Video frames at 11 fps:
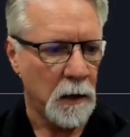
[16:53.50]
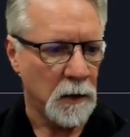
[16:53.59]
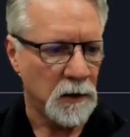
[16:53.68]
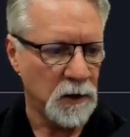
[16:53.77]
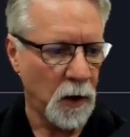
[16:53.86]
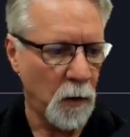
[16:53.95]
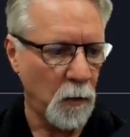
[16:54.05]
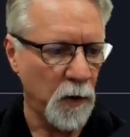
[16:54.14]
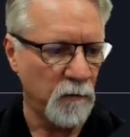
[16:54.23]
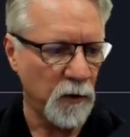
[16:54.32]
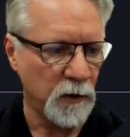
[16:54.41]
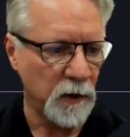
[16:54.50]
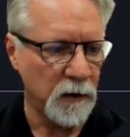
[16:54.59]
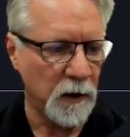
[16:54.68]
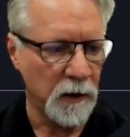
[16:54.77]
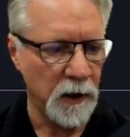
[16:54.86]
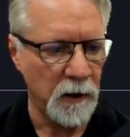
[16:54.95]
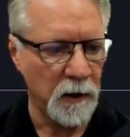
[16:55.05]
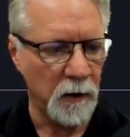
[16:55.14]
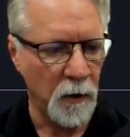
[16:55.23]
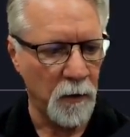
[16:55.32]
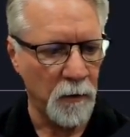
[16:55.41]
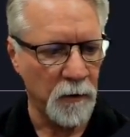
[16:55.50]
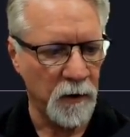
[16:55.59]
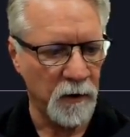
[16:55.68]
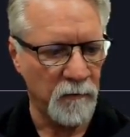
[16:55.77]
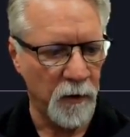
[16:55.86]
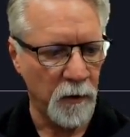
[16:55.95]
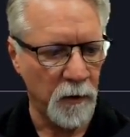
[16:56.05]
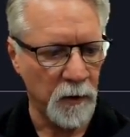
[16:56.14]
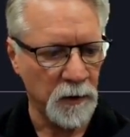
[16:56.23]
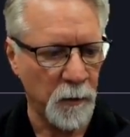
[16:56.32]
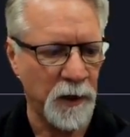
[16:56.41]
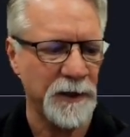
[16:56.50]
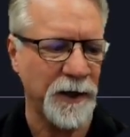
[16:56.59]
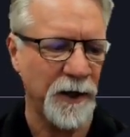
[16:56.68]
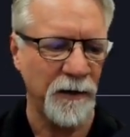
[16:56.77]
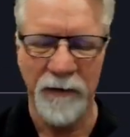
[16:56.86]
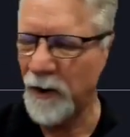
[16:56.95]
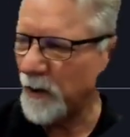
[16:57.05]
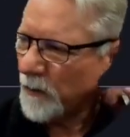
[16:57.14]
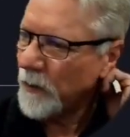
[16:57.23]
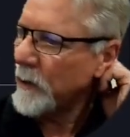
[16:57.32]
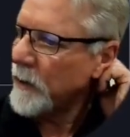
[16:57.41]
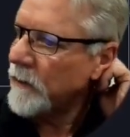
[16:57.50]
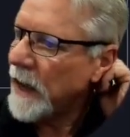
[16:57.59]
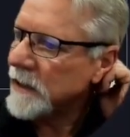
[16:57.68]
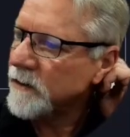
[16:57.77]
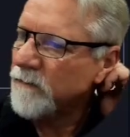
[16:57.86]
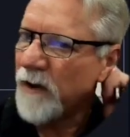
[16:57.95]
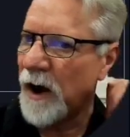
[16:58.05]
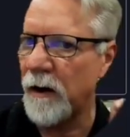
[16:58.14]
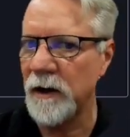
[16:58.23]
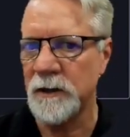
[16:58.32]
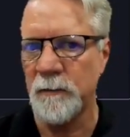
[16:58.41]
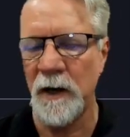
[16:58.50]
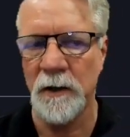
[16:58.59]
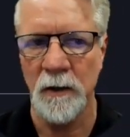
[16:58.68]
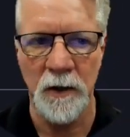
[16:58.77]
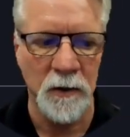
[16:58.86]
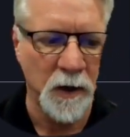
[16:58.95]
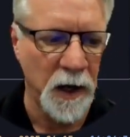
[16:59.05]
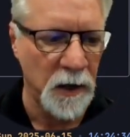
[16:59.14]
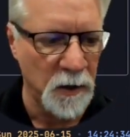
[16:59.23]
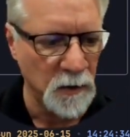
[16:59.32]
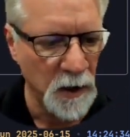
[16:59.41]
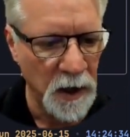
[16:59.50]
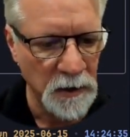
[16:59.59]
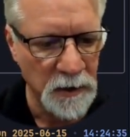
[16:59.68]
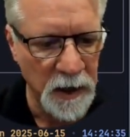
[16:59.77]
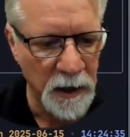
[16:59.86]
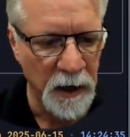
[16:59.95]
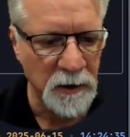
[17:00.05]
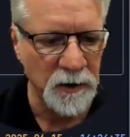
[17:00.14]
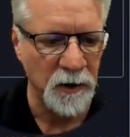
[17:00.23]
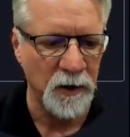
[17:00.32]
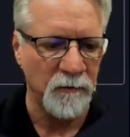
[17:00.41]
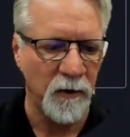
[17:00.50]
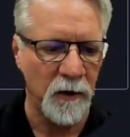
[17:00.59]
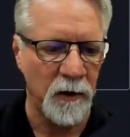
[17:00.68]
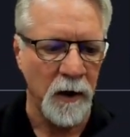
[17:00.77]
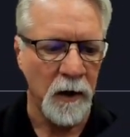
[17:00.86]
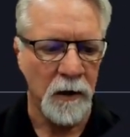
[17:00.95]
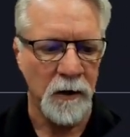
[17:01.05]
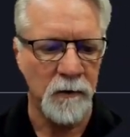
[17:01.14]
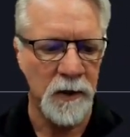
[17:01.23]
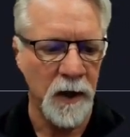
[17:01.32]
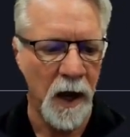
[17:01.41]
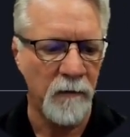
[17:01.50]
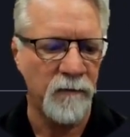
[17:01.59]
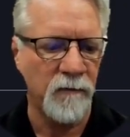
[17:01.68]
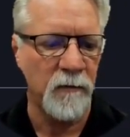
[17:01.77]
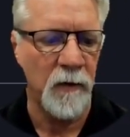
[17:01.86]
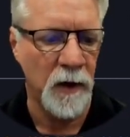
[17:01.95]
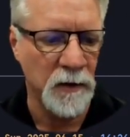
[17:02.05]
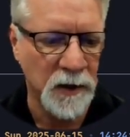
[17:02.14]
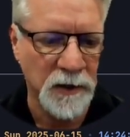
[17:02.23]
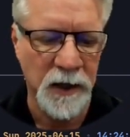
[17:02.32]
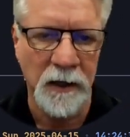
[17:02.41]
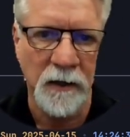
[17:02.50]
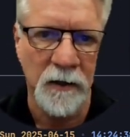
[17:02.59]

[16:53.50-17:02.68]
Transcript: so we've looked at the clean, the clone, the convert. So what is the convert doing? That's a very special use case. That allows you to convert UTF 16 to